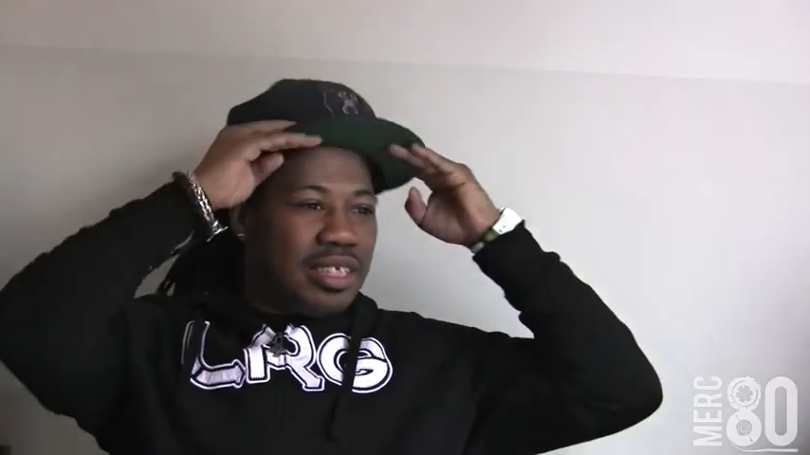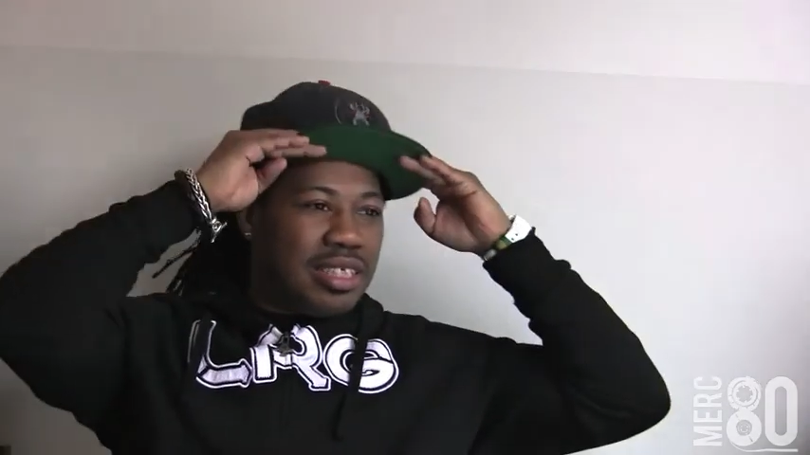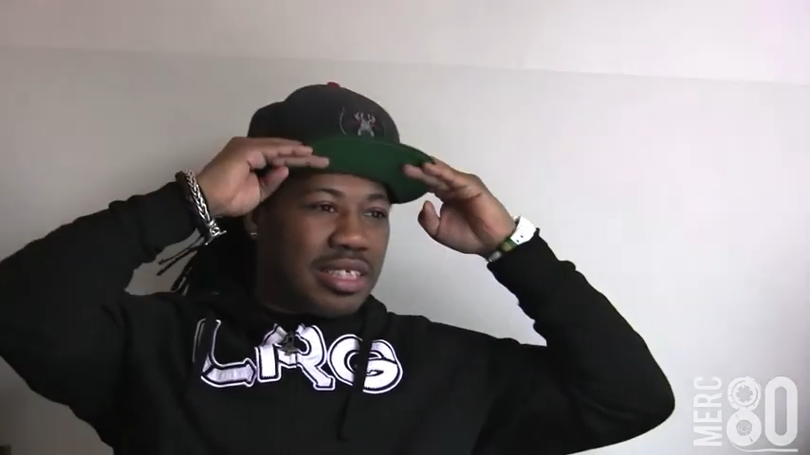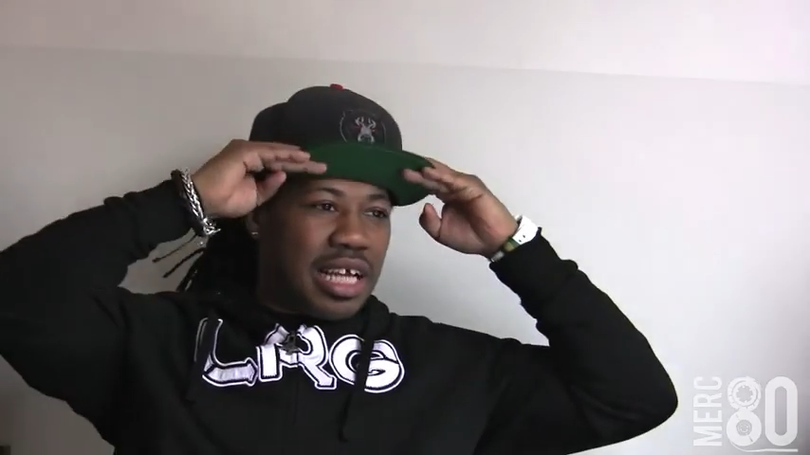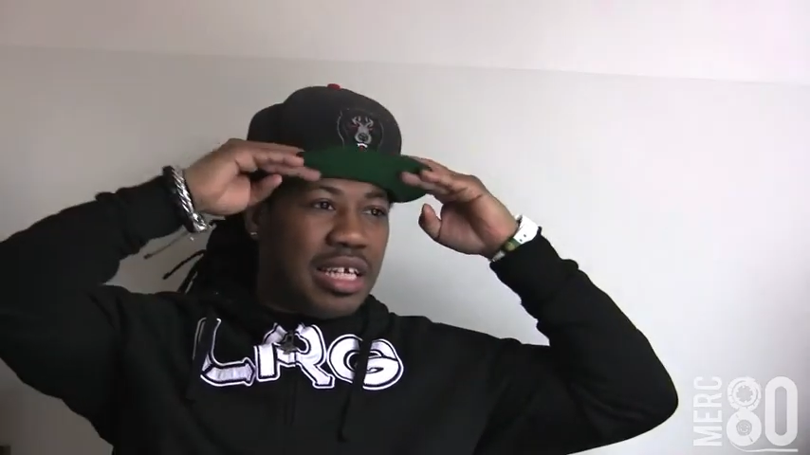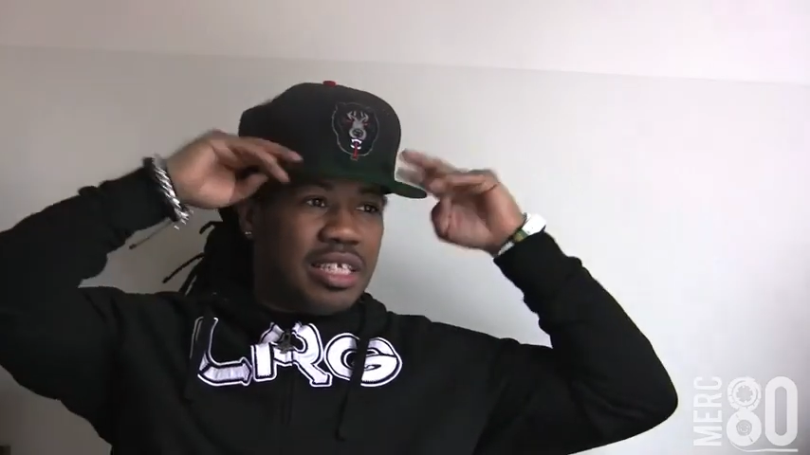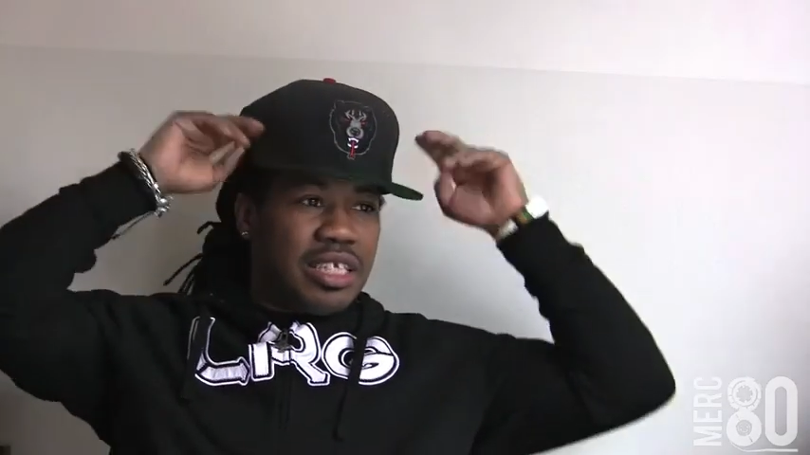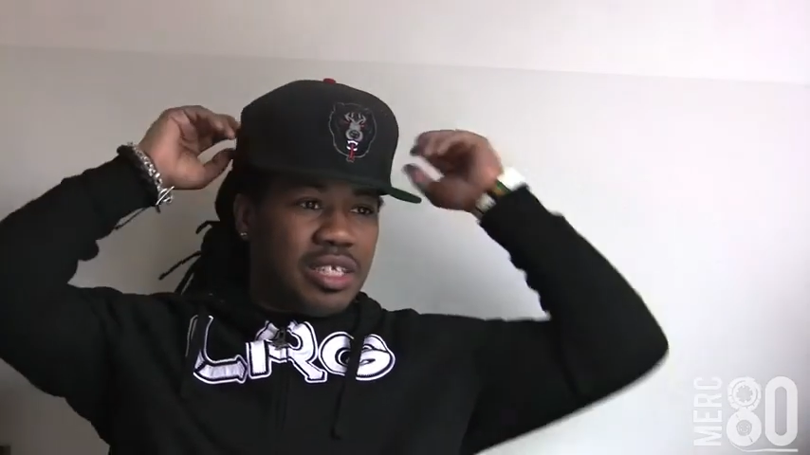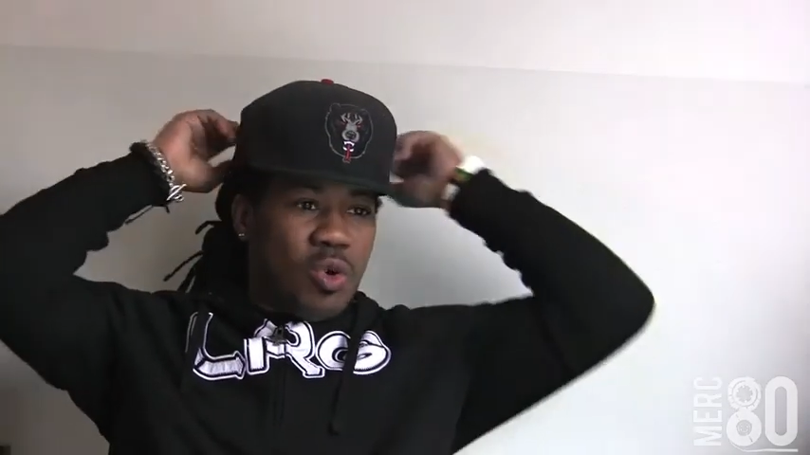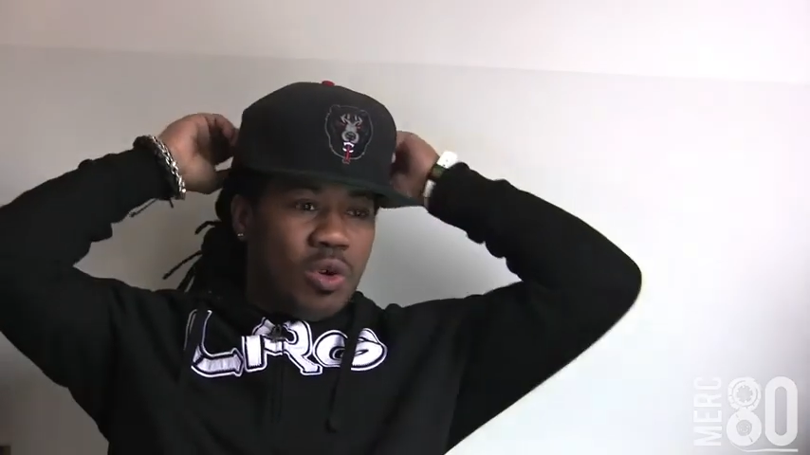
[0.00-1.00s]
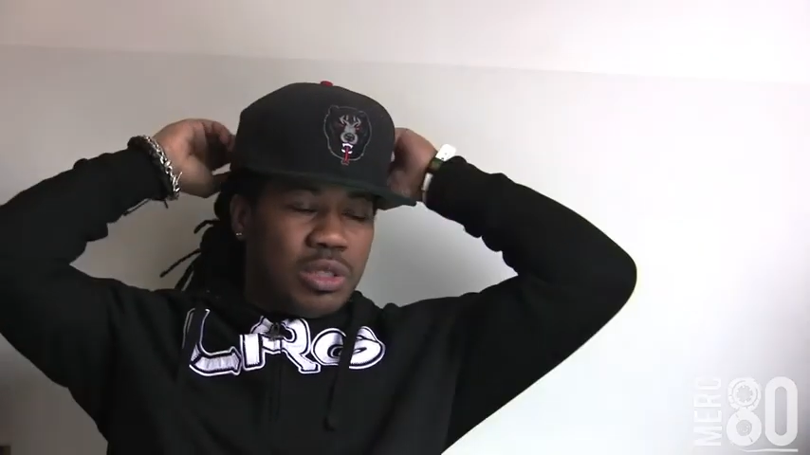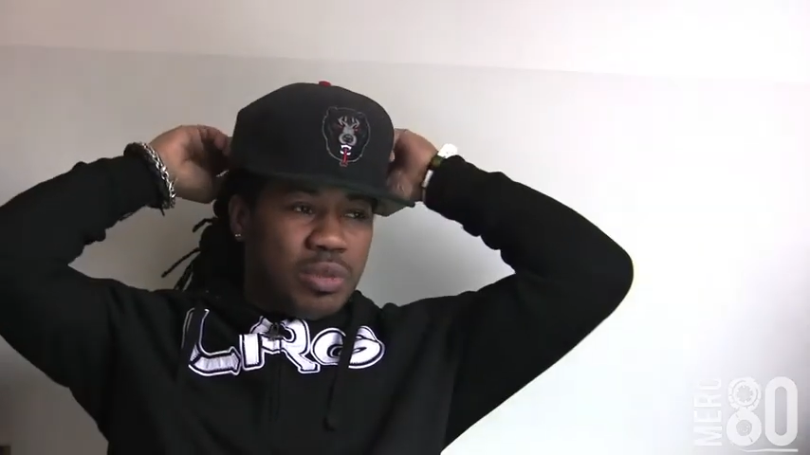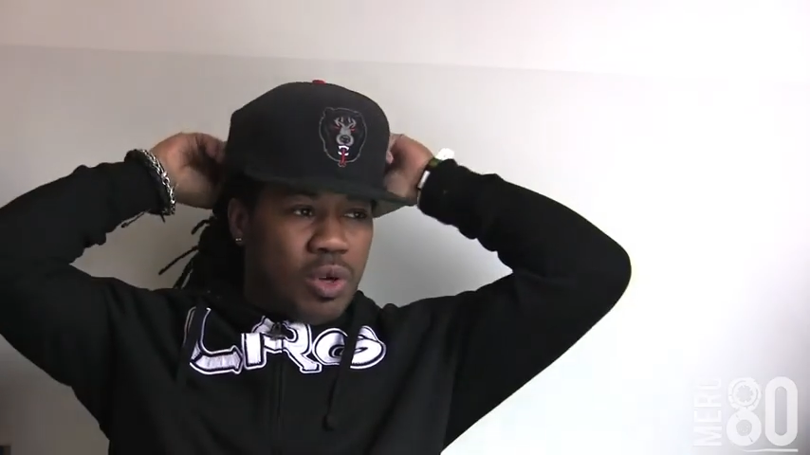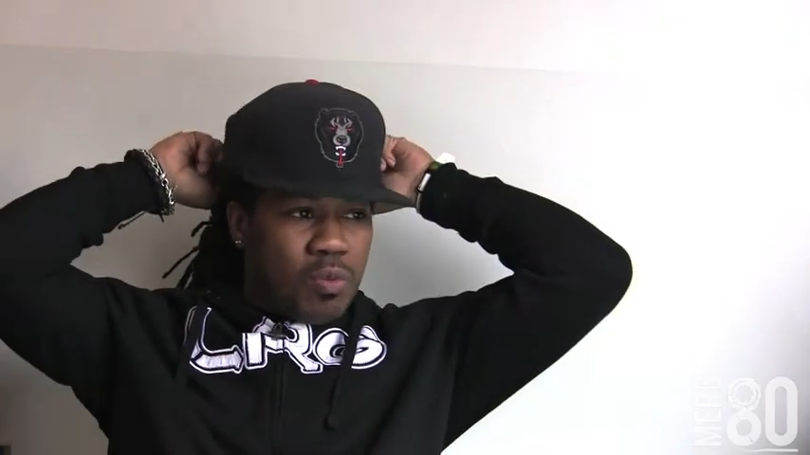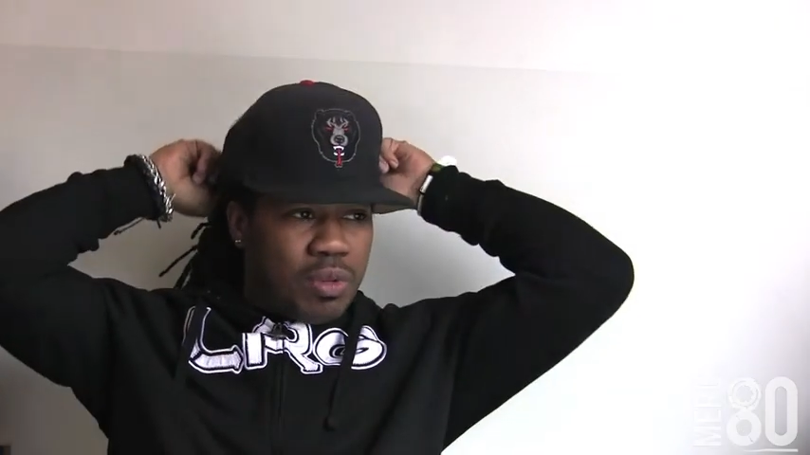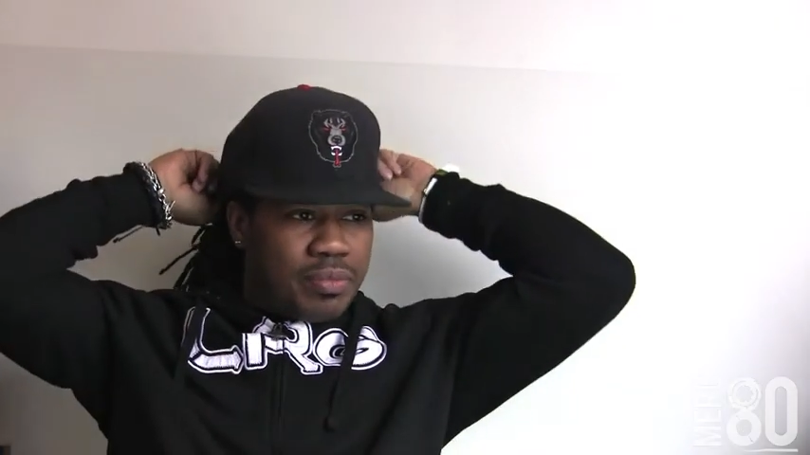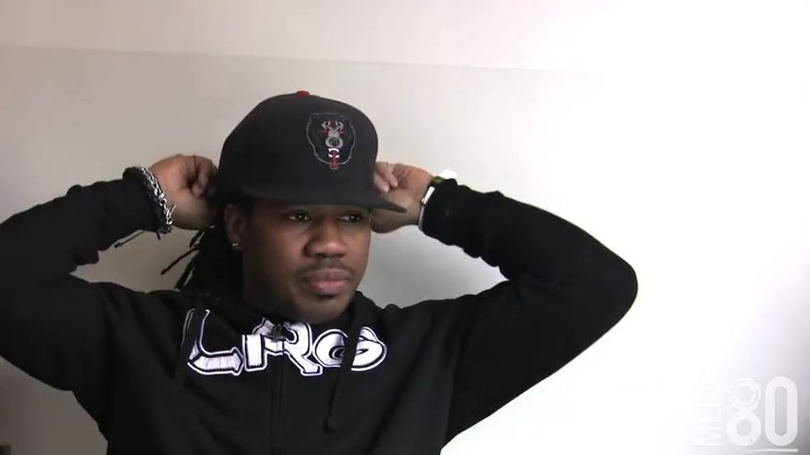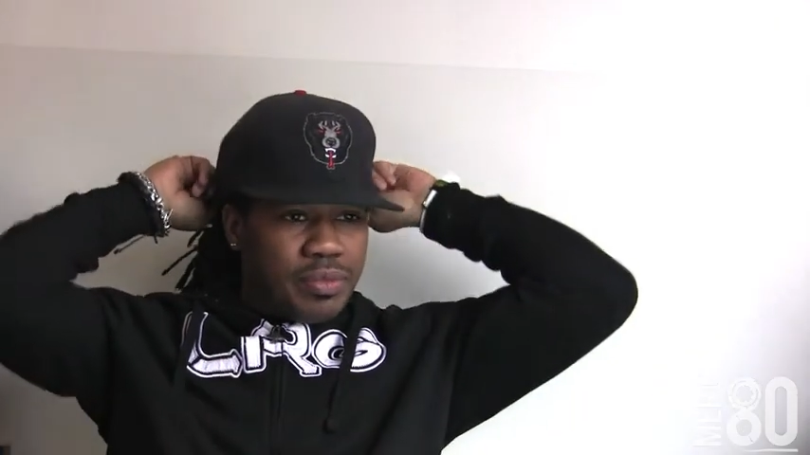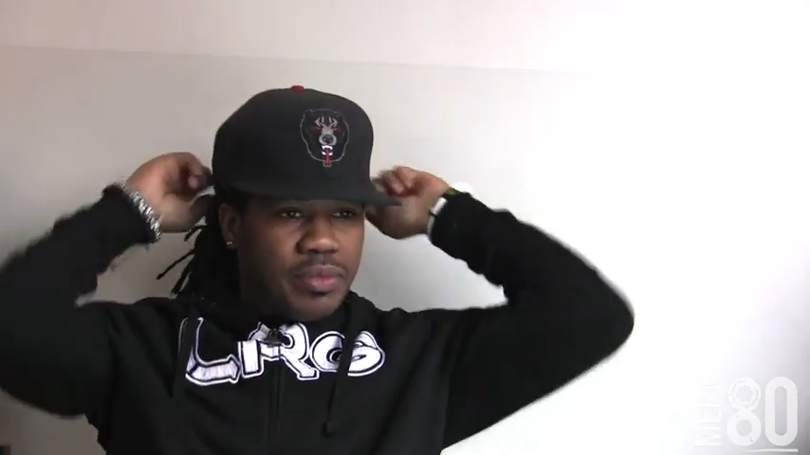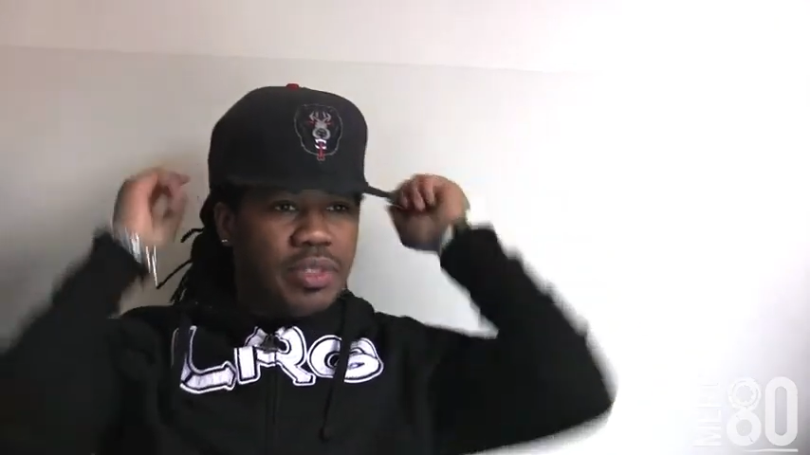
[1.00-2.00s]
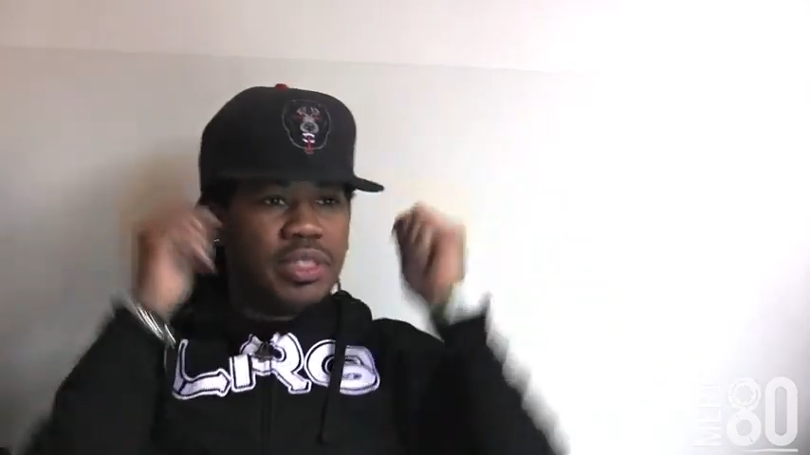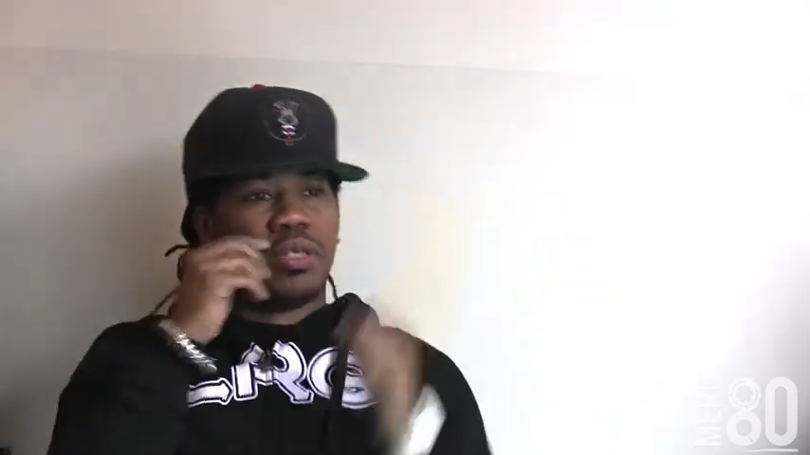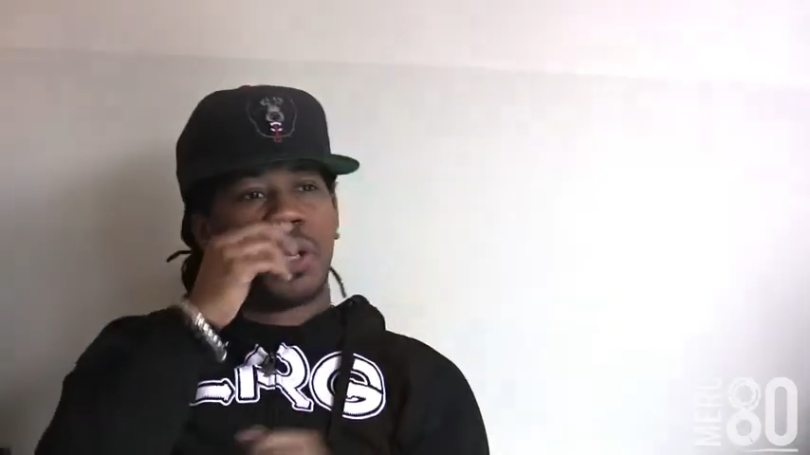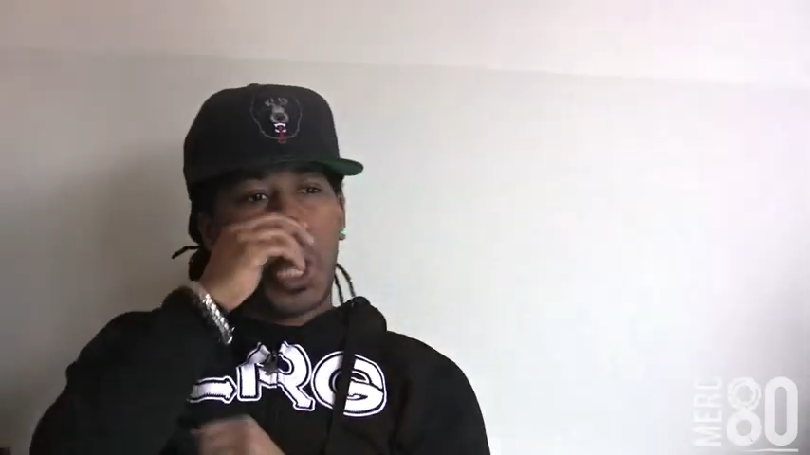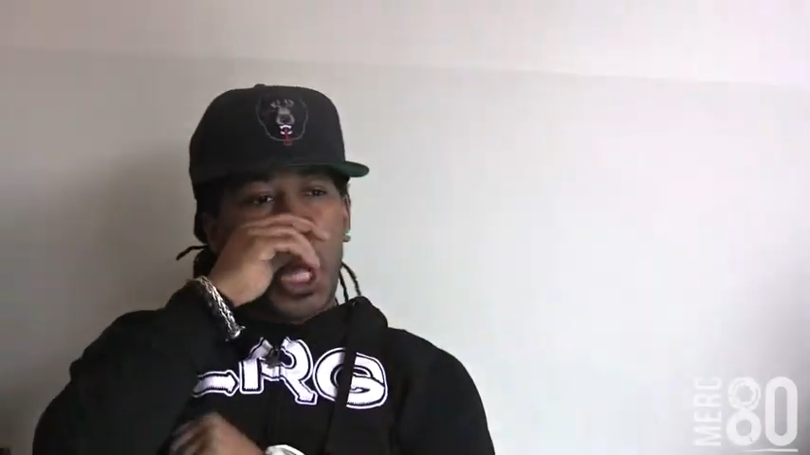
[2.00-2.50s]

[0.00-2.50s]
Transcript: it's like the door's been opened. You know.